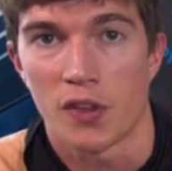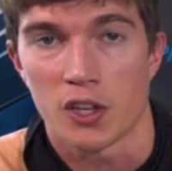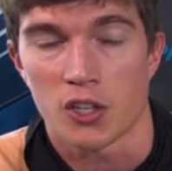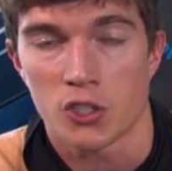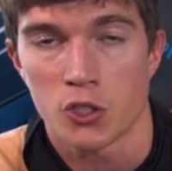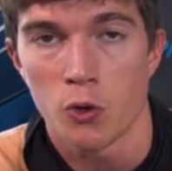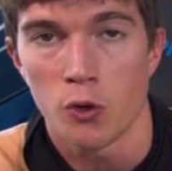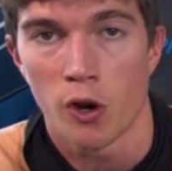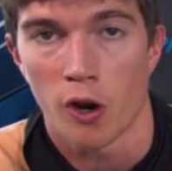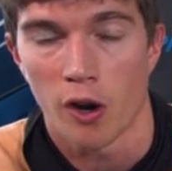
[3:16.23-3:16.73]
this
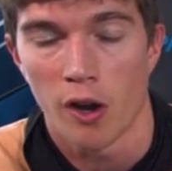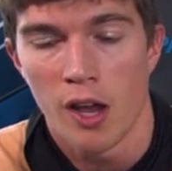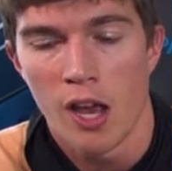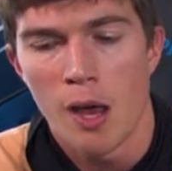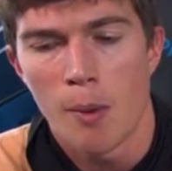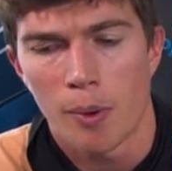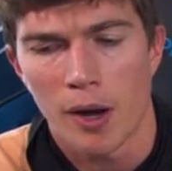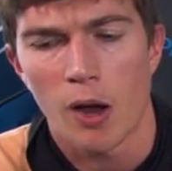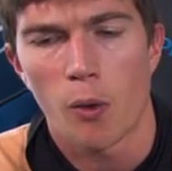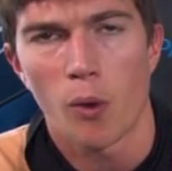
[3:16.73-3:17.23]
sooner,
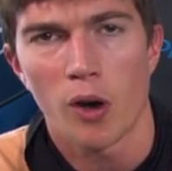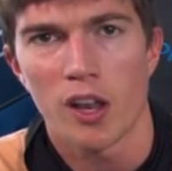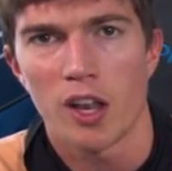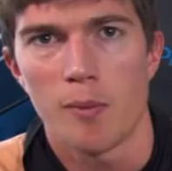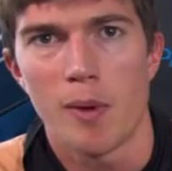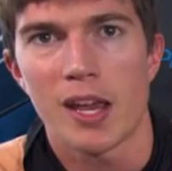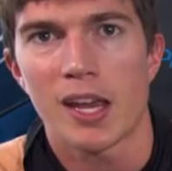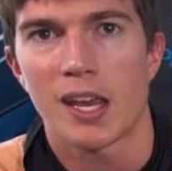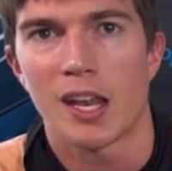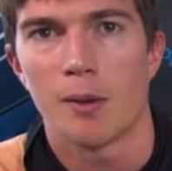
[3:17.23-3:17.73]
but I wanted
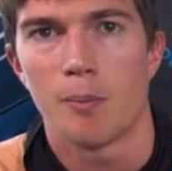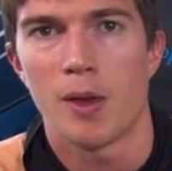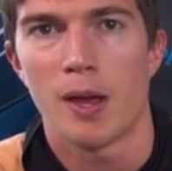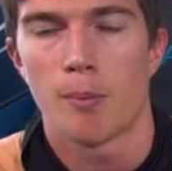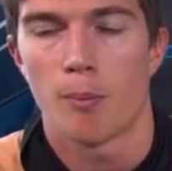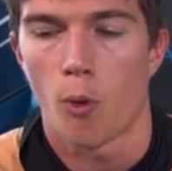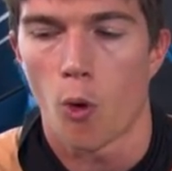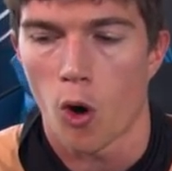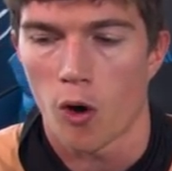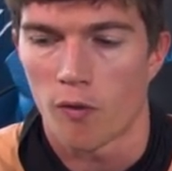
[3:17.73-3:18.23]
to make it a
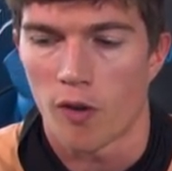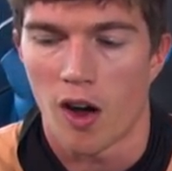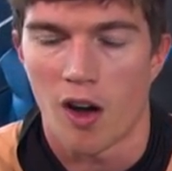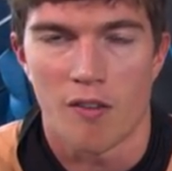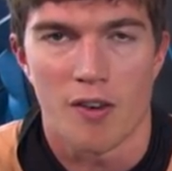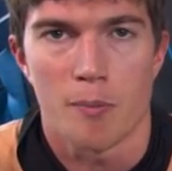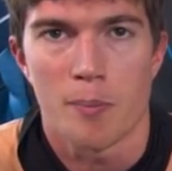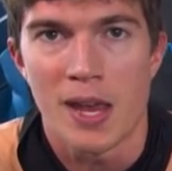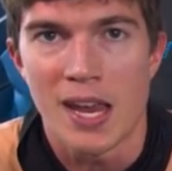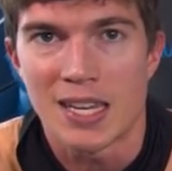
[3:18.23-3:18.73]
bit more of a,
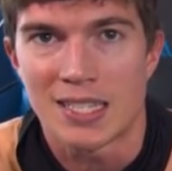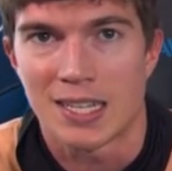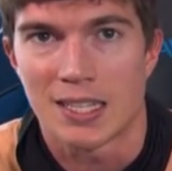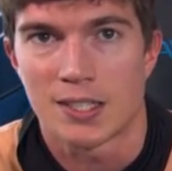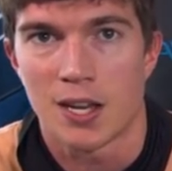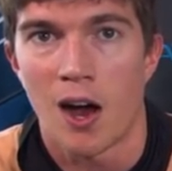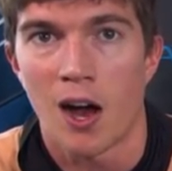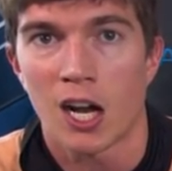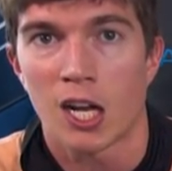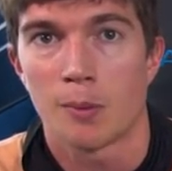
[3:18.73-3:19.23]
of a piece to
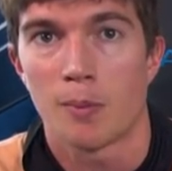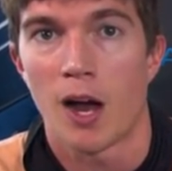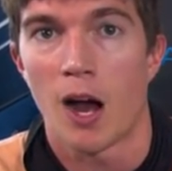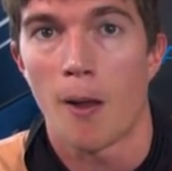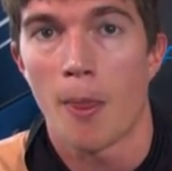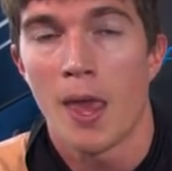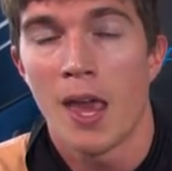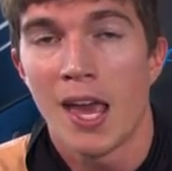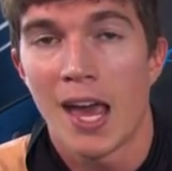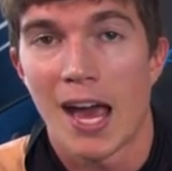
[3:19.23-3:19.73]
talk
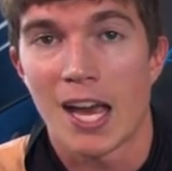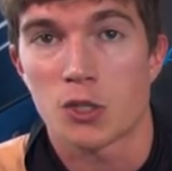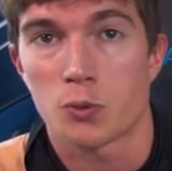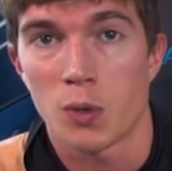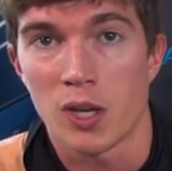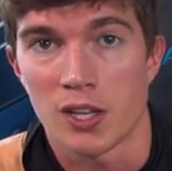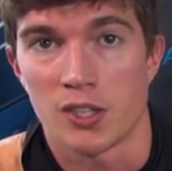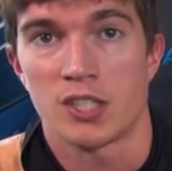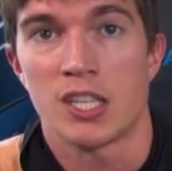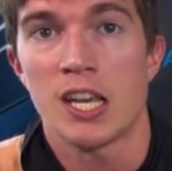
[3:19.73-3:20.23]
about as
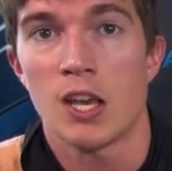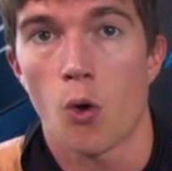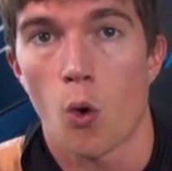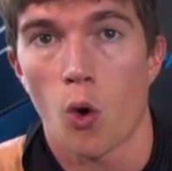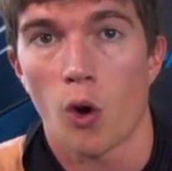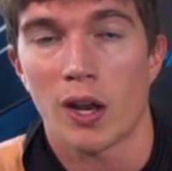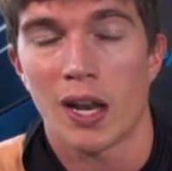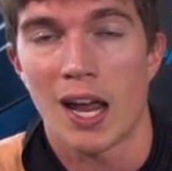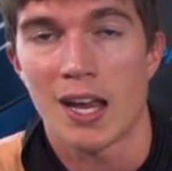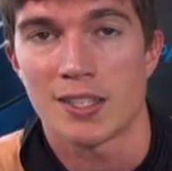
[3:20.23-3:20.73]
we see
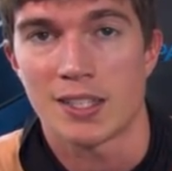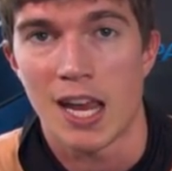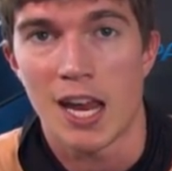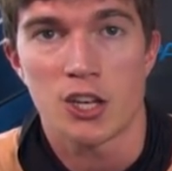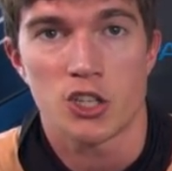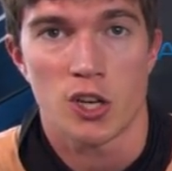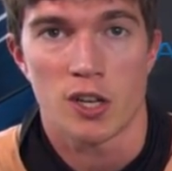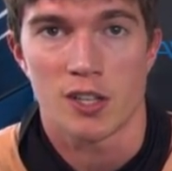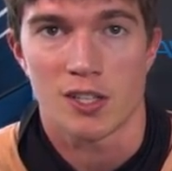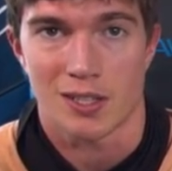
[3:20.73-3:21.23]
organizations
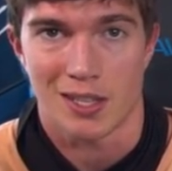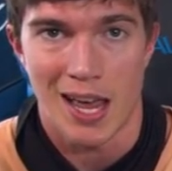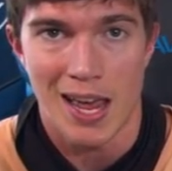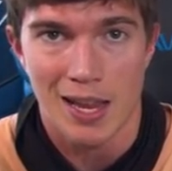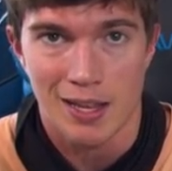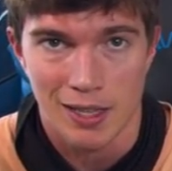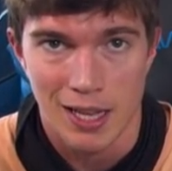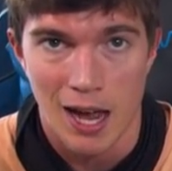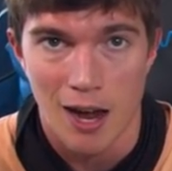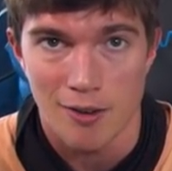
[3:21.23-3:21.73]
organizations
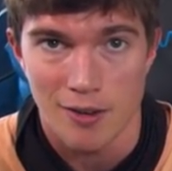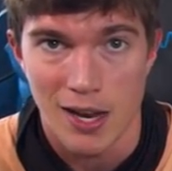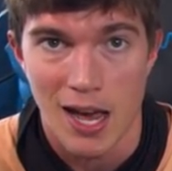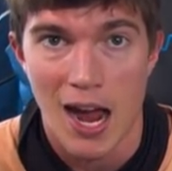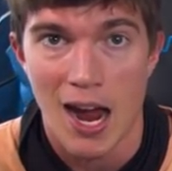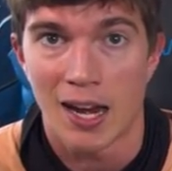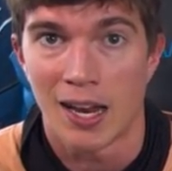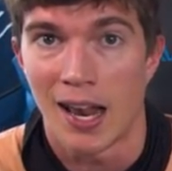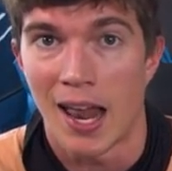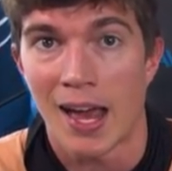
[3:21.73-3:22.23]
like
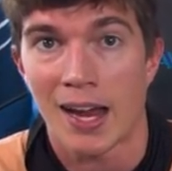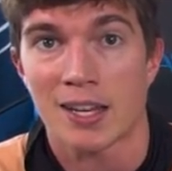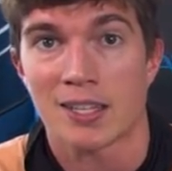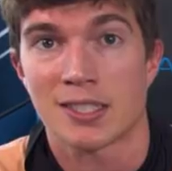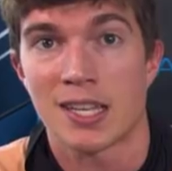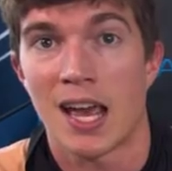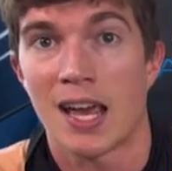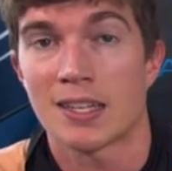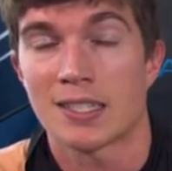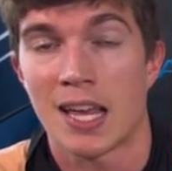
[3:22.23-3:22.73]
Cloud9 and
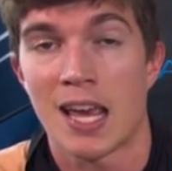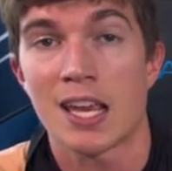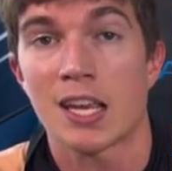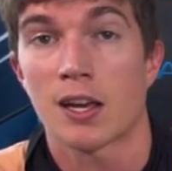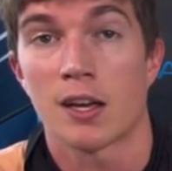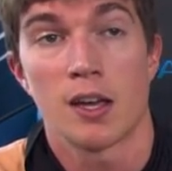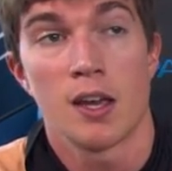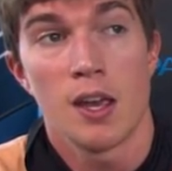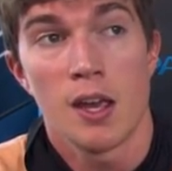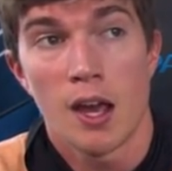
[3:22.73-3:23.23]
Xset take
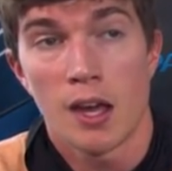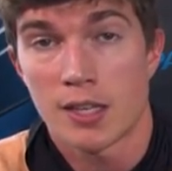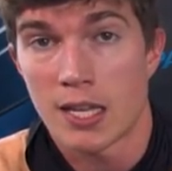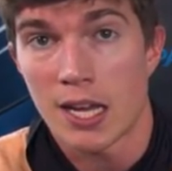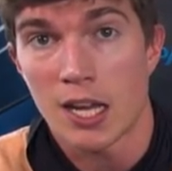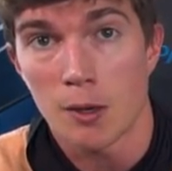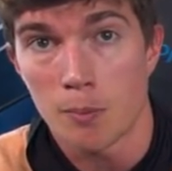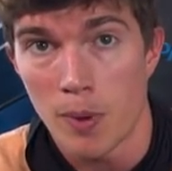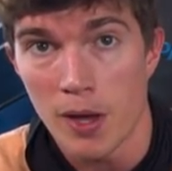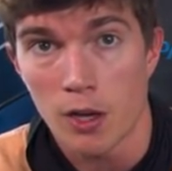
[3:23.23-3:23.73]
a
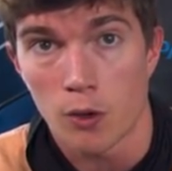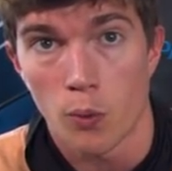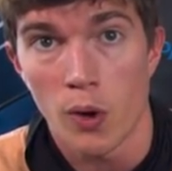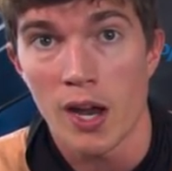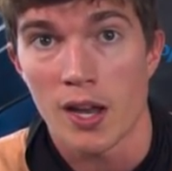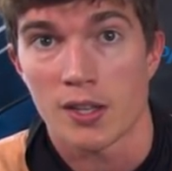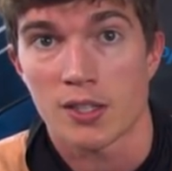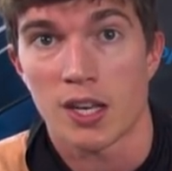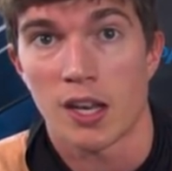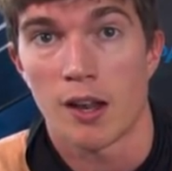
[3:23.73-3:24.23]
take a big
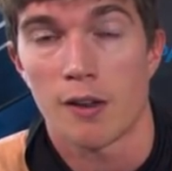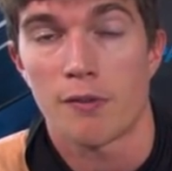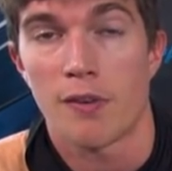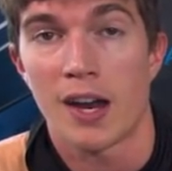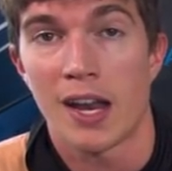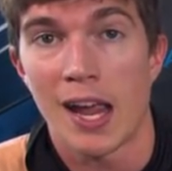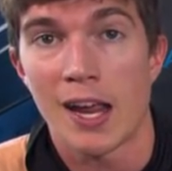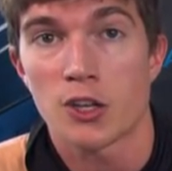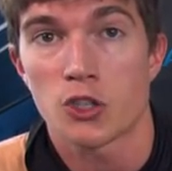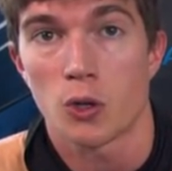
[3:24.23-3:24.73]
risk and a
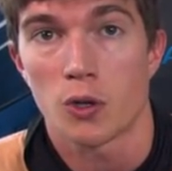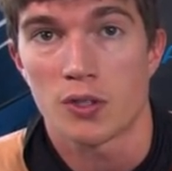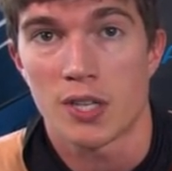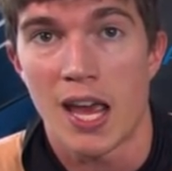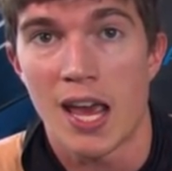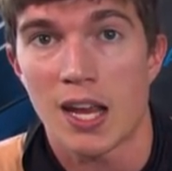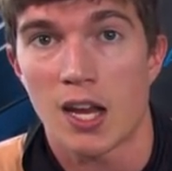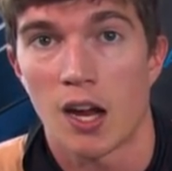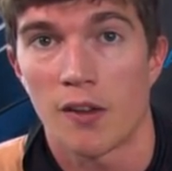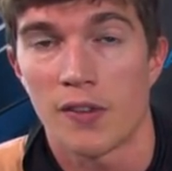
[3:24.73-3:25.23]
financial
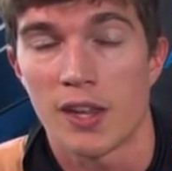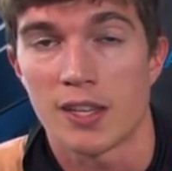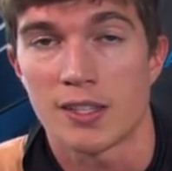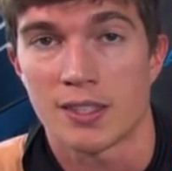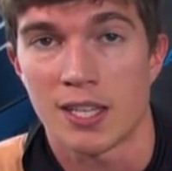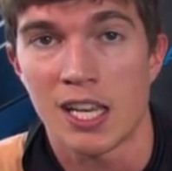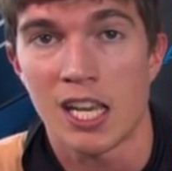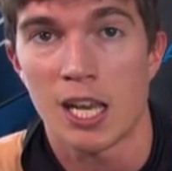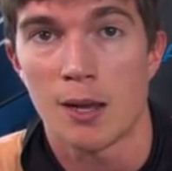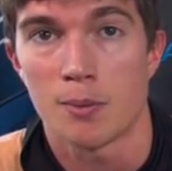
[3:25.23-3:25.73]
take on these
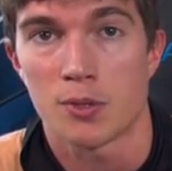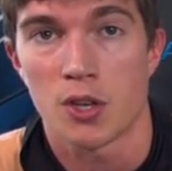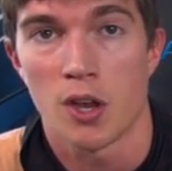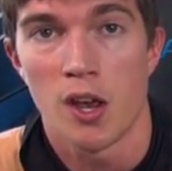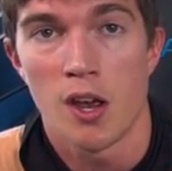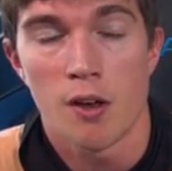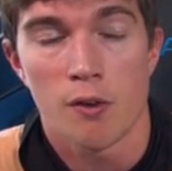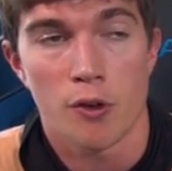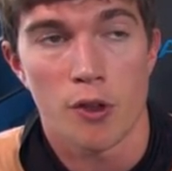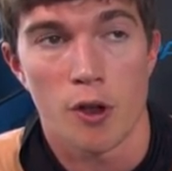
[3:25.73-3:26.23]
teams
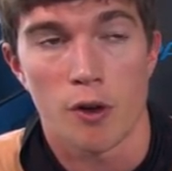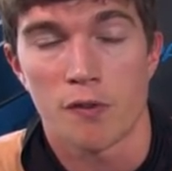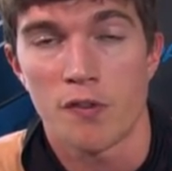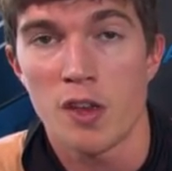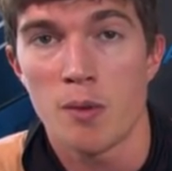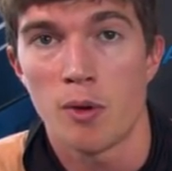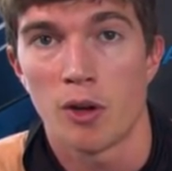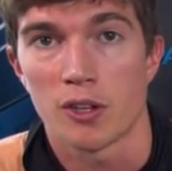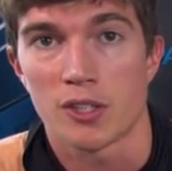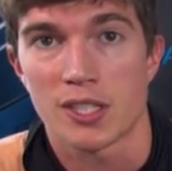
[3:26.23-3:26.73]
for their
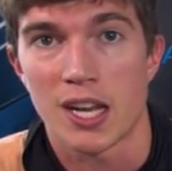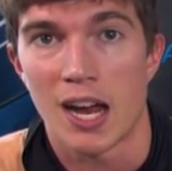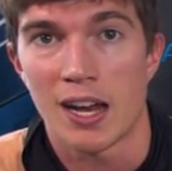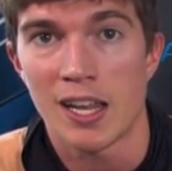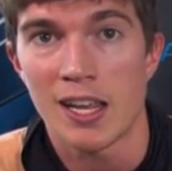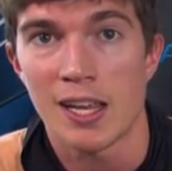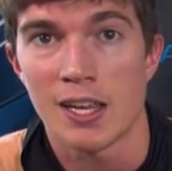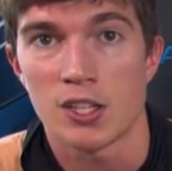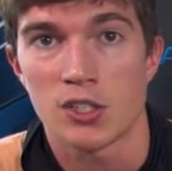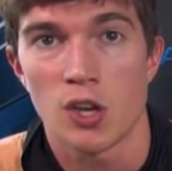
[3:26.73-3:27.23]
female
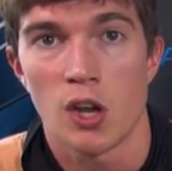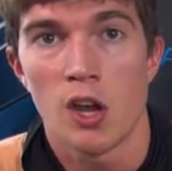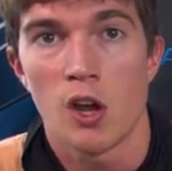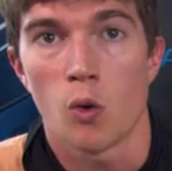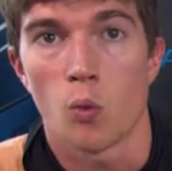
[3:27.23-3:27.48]
signees.